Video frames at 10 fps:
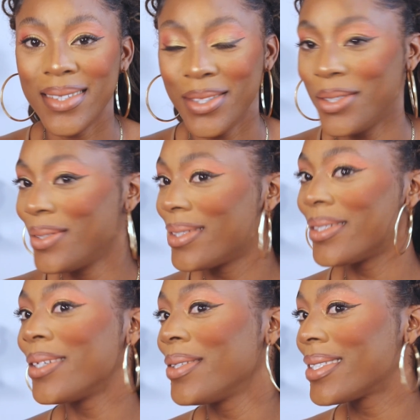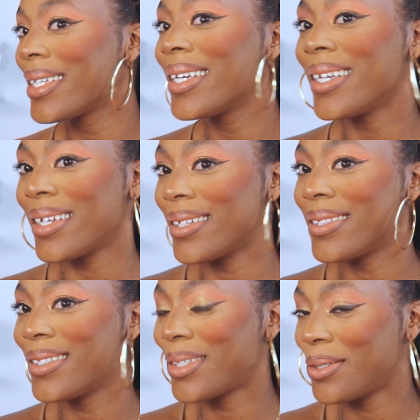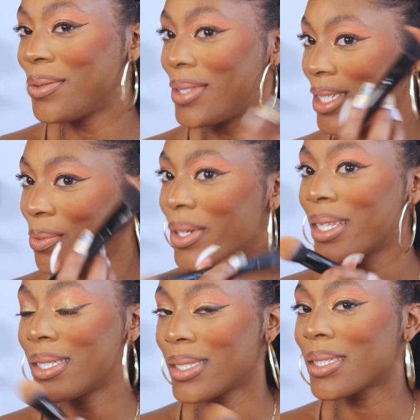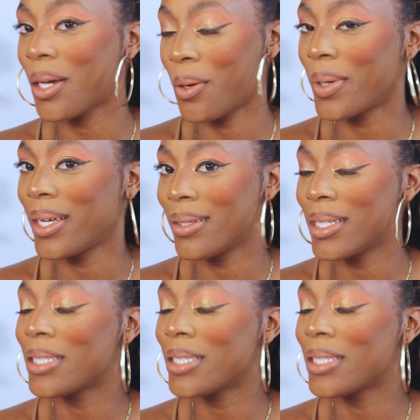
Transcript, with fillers: Do you, do you see? Do you see where this is going?